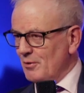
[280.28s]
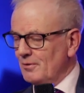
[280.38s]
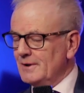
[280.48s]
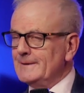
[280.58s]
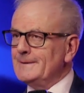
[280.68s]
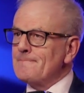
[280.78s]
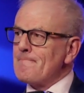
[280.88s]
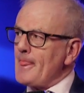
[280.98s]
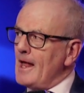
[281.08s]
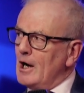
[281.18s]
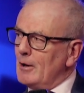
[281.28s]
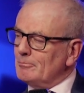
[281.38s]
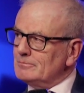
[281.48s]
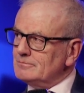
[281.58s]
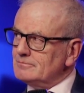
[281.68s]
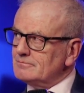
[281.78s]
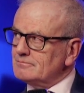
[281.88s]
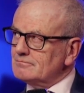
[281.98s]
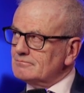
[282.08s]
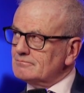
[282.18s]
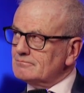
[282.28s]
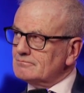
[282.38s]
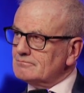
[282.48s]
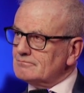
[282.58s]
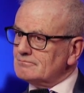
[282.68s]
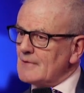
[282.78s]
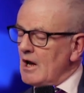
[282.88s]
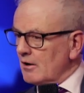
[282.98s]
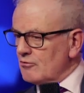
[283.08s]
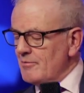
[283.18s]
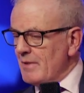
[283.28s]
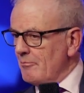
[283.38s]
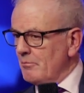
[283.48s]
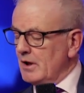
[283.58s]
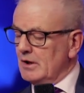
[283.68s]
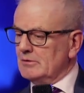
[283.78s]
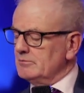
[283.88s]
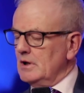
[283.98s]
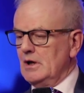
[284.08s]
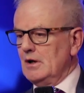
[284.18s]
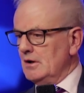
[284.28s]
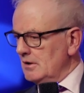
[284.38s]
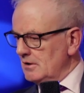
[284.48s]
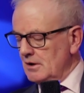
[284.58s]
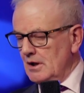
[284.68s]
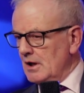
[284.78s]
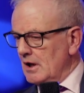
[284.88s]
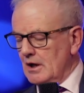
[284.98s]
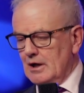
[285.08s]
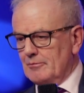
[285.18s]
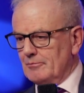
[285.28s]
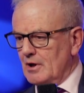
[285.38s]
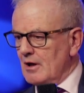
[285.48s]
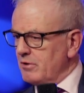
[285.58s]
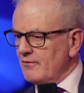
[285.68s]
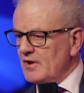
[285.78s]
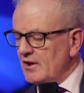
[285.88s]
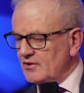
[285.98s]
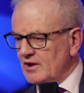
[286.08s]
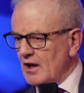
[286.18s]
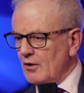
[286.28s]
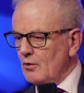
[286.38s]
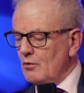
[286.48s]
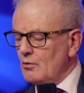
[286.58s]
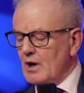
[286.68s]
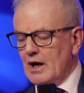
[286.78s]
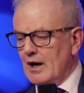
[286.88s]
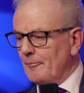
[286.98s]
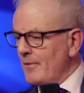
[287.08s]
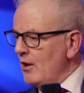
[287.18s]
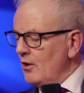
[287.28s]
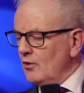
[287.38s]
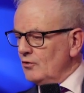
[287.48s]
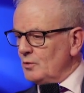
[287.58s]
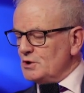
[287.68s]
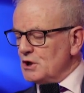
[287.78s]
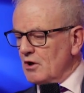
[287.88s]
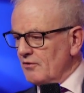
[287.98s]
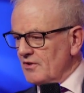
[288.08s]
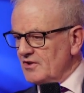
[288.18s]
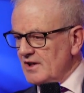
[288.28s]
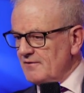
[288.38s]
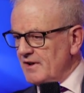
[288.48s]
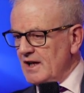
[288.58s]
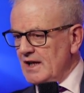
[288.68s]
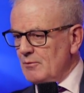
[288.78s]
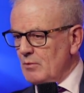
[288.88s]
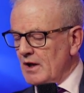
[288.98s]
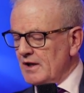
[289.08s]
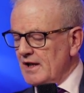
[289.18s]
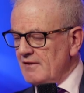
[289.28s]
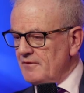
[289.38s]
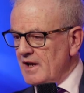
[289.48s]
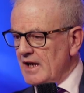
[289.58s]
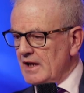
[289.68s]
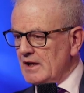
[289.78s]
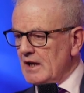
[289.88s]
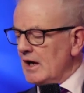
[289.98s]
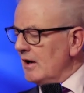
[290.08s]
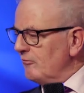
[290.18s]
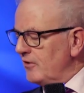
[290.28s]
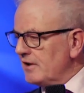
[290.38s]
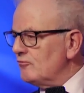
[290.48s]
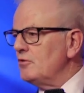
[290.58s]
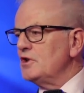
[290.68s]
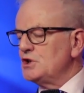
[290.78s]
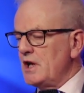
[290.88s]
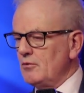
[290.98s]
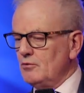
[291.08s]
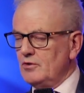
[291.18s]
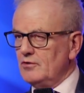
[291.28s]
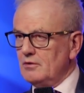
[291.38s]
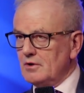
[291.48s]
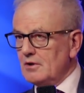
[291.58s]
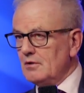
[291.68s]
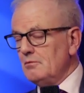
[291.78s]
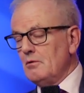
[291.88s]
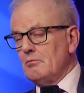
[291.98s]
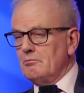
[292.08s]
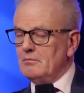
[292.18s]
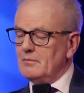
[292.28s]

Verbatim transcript: Mm. Um, I can remember um, a couple of years ago. Um, switching on the TV one evening, um, flicking through the channels as you do, or,